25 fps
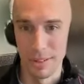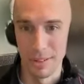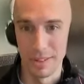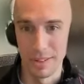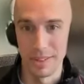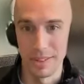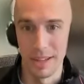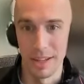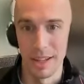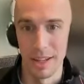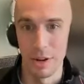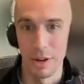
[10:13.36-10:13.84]
to
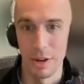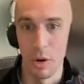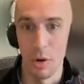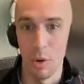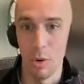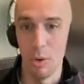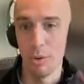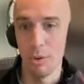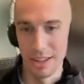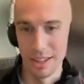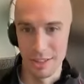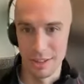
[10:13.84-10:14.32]
say like,
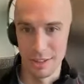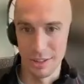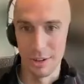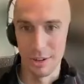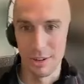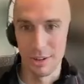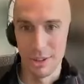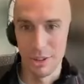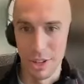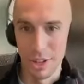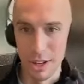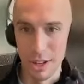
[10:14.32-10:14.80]
oh, this
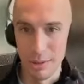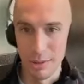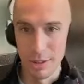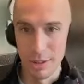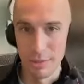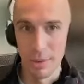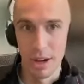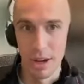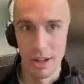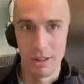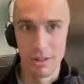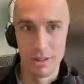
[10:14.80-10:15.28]
large language
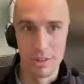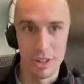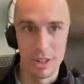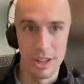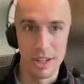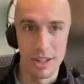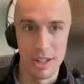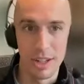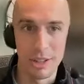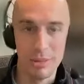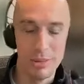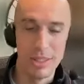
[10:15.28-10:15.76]
model,
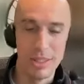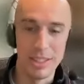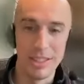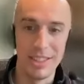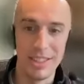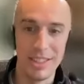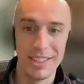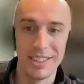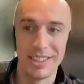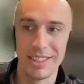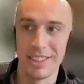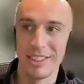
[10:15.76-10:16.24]

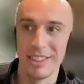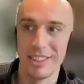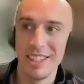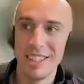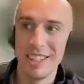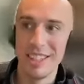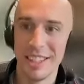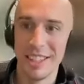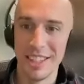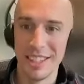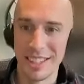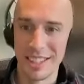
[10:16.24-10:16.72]
ChatGPT, it's
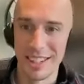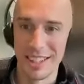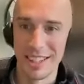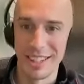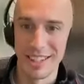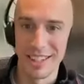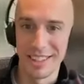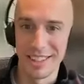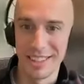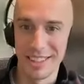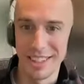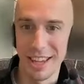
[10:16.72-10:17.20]
thinking,
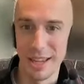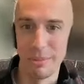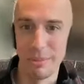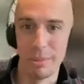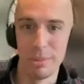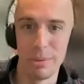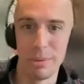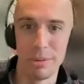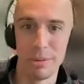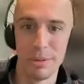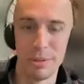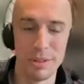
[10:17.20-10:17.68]
like it's
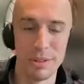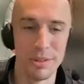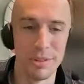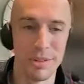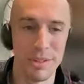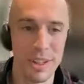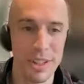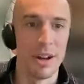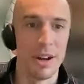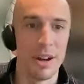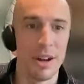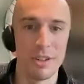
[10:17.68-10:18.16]
capable of
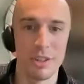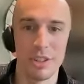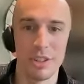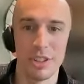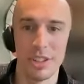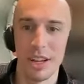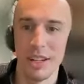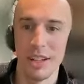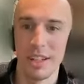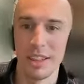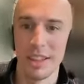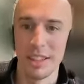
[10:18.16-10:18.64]

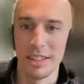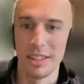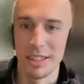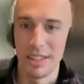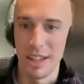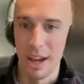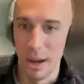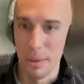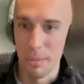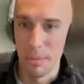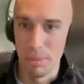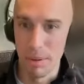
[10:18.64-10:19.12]
understanding these
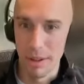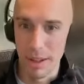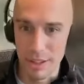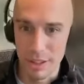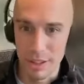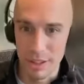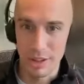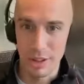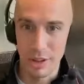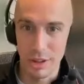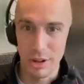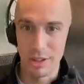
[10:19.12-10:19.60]

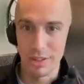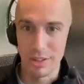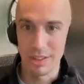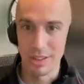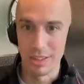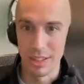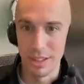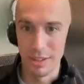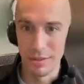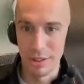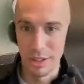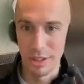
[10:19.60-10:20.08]
complex thoughts
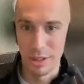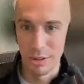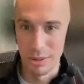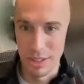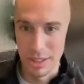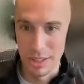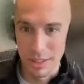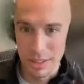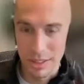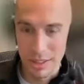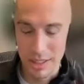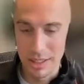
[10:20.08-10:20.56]
and giving you
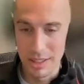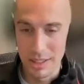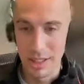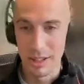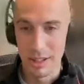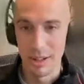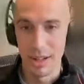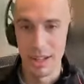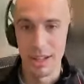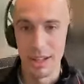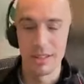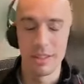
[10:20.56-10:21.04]
these
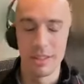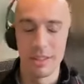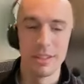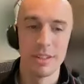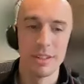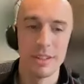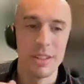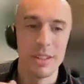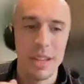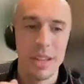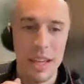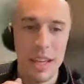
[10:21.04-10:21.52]
detailed
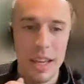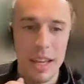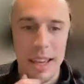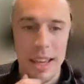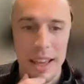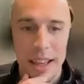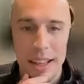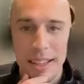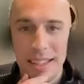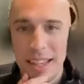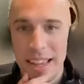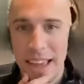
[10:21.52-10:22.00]
answers.
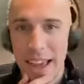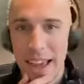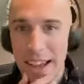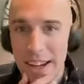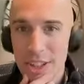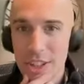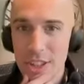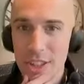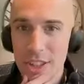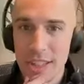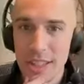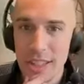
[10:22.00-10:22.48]
It's like
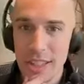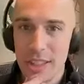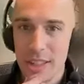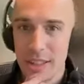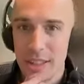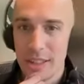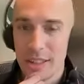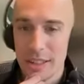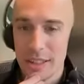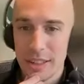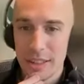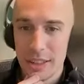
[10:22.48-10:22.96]
actually
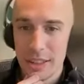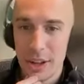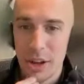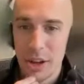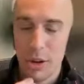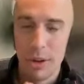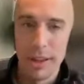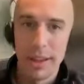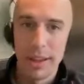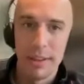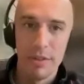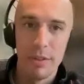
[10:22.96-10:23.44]
no,
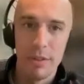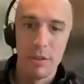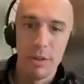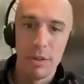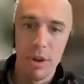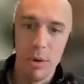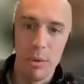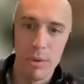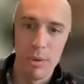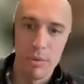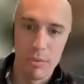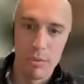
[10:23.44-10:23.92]
like if you
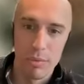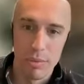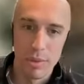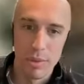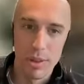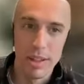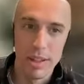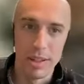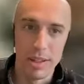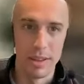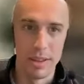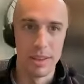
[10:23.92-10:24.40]
go and
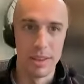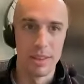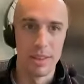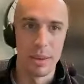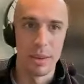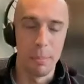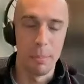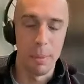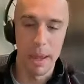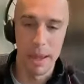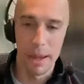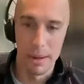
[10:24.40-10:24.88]
read
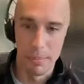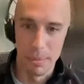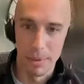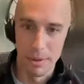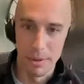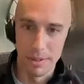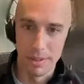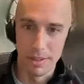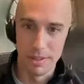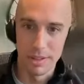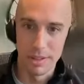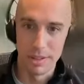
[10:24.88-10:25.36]
the
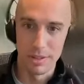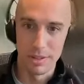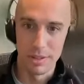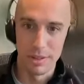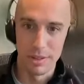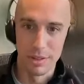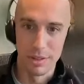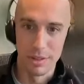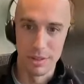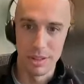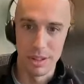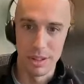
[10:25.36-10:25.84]
papers
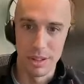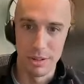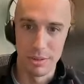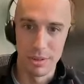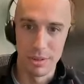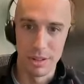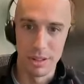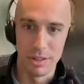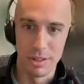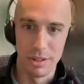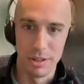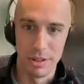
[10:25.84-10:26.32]
associated with
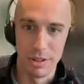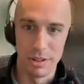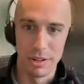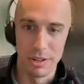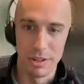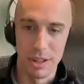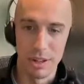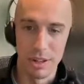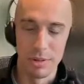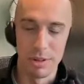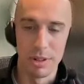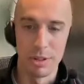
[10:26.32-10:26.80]
these large
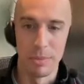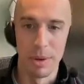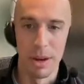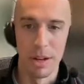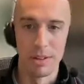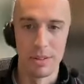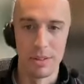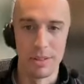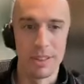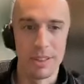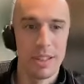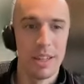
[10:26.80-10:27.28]
language
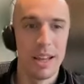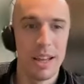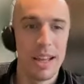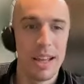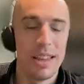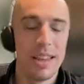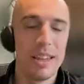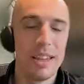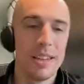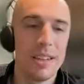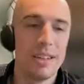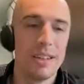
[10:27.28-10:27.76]
models, at
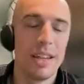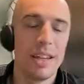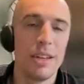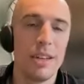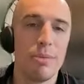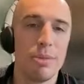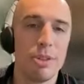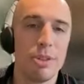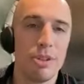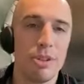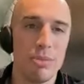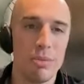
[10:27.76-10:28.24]
the end of the day,
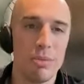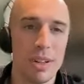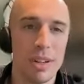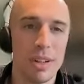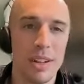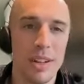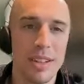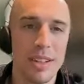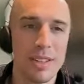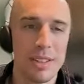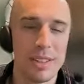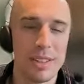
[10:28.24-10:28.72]
what you
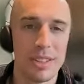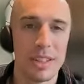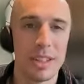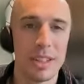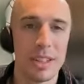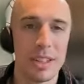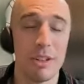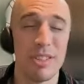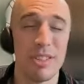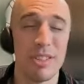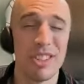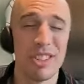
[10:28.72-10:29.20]
realize is that
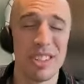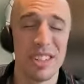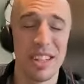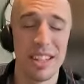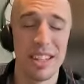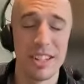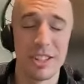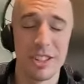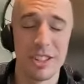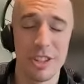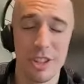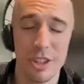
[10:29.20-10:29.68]
they're just
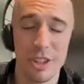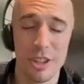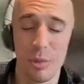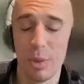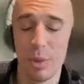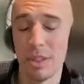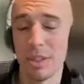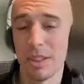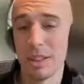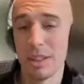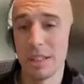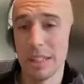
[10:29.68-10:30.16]

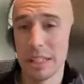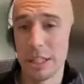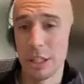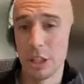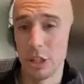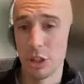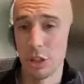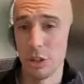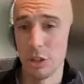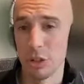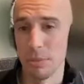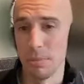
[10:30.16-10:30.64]
exquisitely
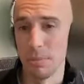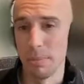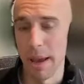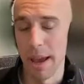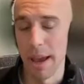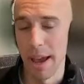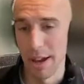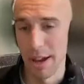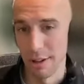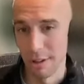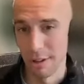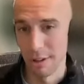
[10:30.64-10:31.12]
good
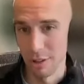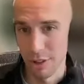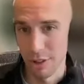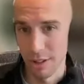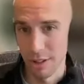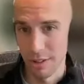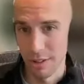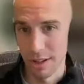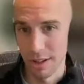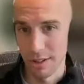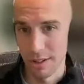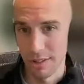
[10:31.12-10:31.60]
pattern
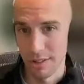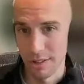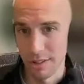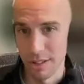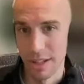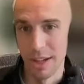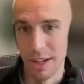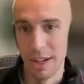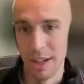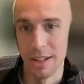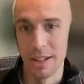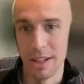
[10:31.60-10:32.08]
generators.
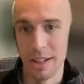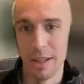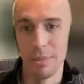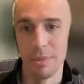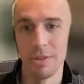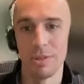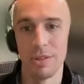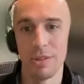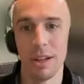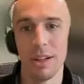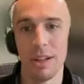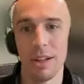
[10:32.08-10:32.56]
They've been
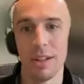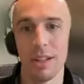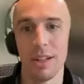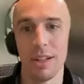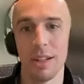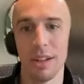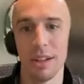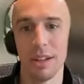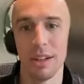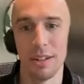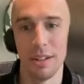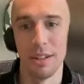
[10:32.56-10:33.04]
trained in
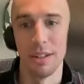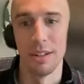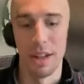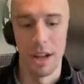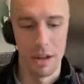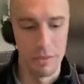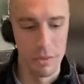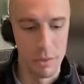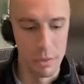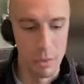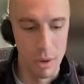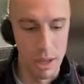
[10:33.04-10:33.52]
a
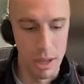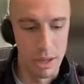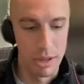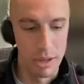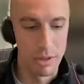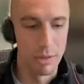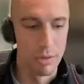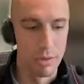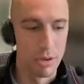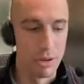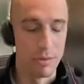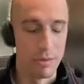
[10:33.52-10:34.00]
novel way
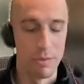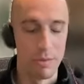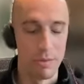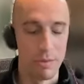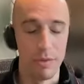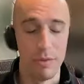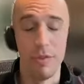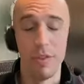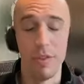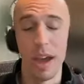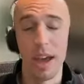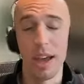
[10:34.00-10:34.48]
on
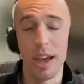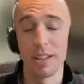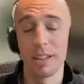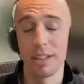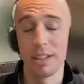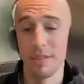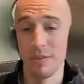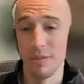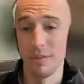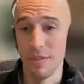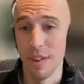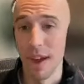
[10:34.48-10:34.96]

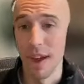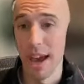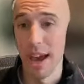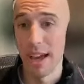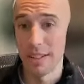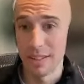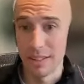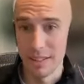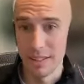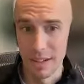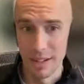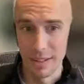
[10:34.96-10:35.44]
vast,
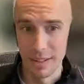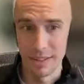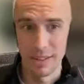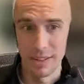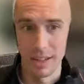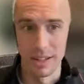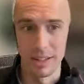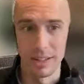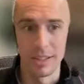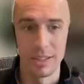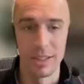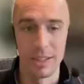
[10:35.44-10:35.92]
vast data
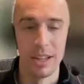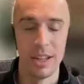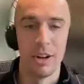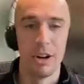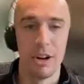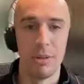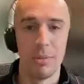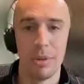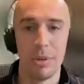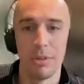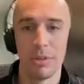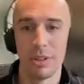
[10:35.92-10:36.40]
sets,
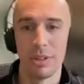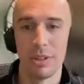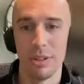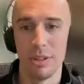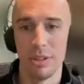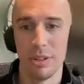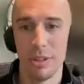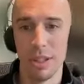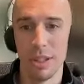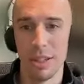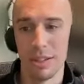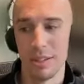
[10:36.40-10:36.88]
almost
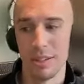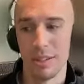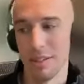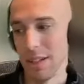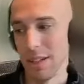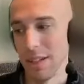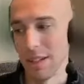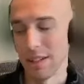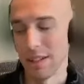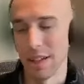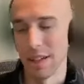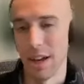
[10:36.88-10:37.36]
the
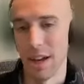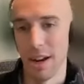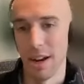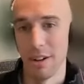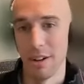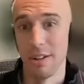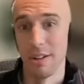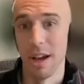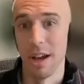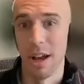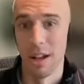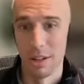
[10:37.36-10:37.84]

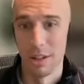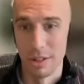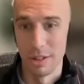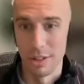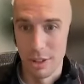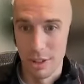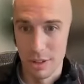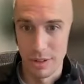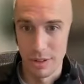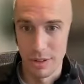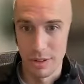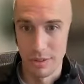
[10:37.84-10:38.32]
entire
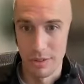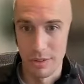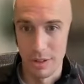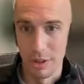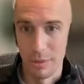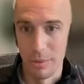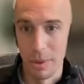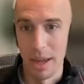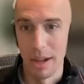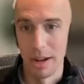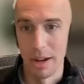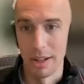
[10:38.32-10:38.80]
knowledge of
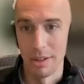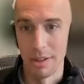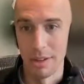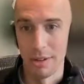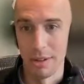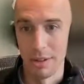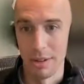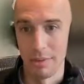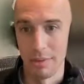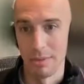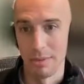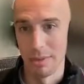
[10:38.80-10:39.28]
humanity
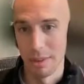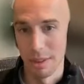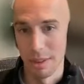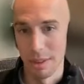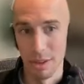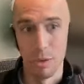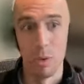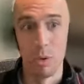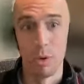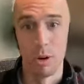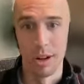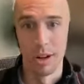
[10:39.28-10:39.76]
on the
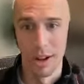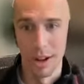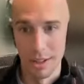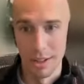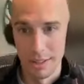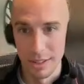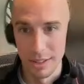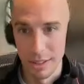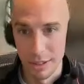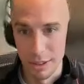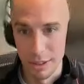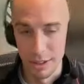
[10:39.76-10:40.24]

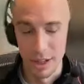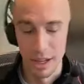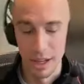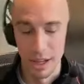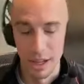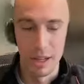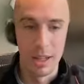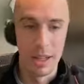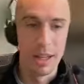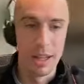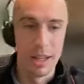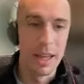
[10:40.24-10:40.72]
organized
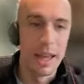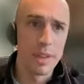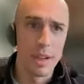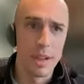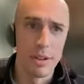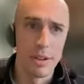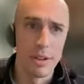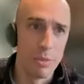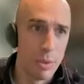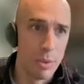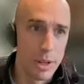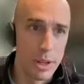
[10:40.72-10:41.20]
internet,
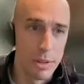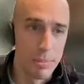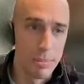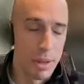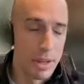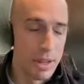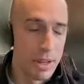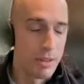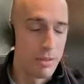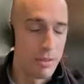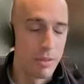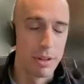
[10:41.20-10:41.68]

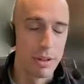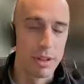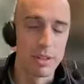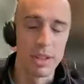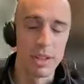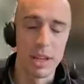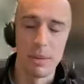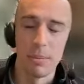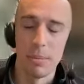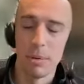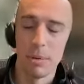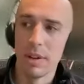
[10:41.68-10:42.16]
Wikipedia, for
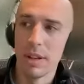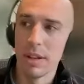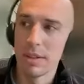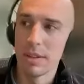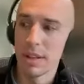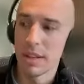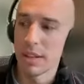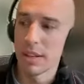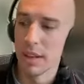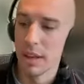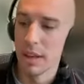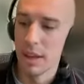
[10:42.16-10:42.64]
example. And it's
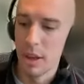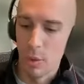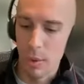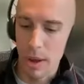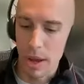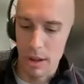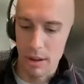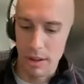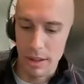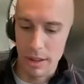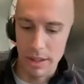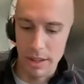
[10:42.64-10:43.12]
like,
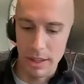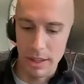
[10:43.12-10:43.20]
wow,